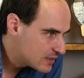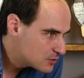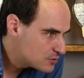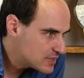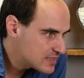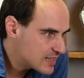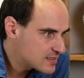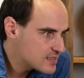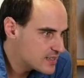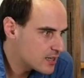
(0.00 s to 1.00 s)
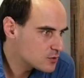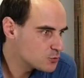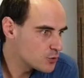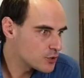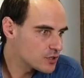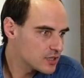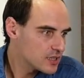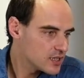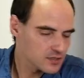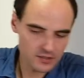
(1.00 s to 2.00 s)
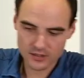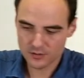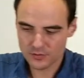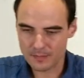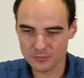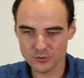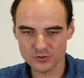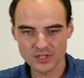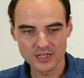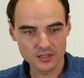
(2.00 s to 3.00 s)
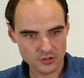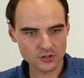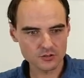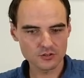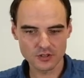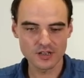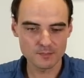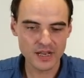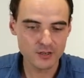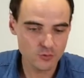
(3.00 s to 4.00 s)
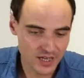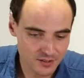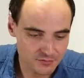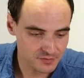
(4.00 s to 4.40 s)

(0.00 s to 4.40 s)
who designs the artwork on the wrappers? So, my wife